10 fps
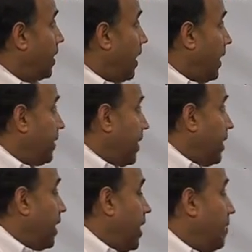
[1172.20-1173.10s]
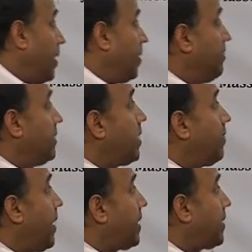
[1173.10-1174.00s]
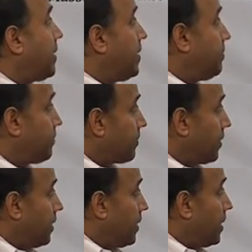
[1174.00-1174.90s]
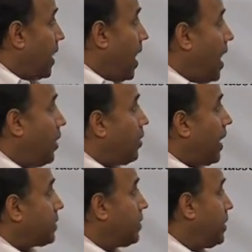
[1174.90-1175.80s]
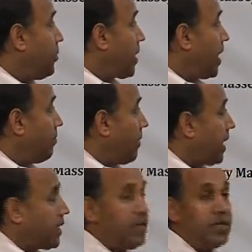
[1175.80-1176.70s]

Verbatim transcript: and then environmental factor how actually you can make